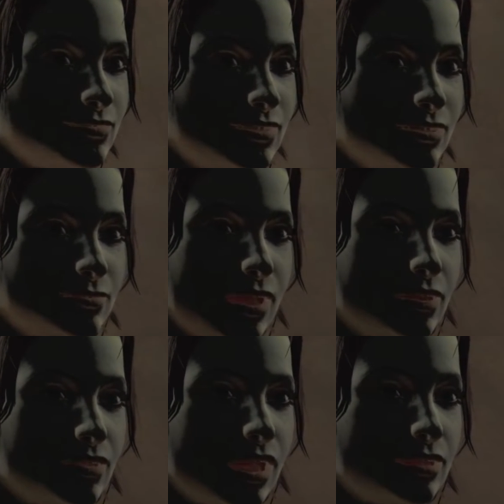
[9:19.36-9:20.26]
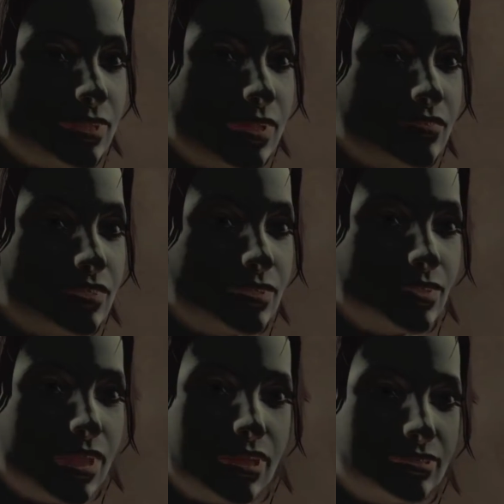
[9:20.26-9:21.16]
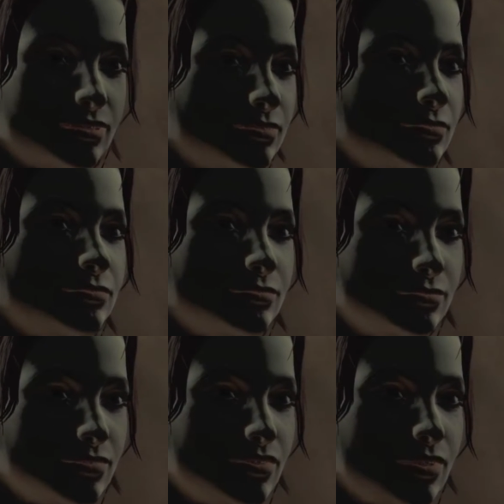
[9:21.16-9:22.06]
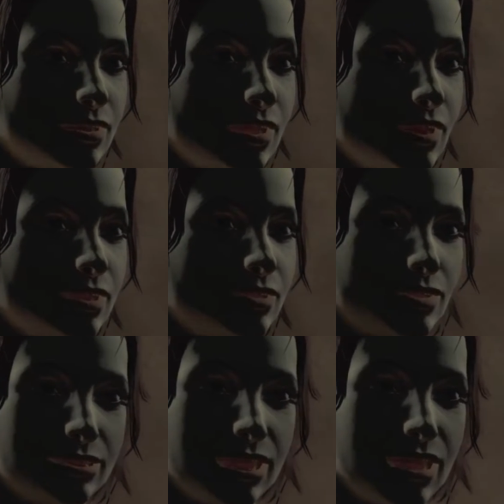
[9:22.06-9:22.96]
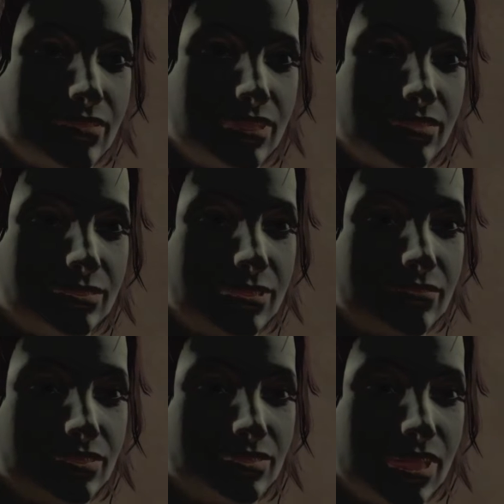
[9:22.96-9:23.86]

I'm always here for you, Cait. There's nothing you could say that would ever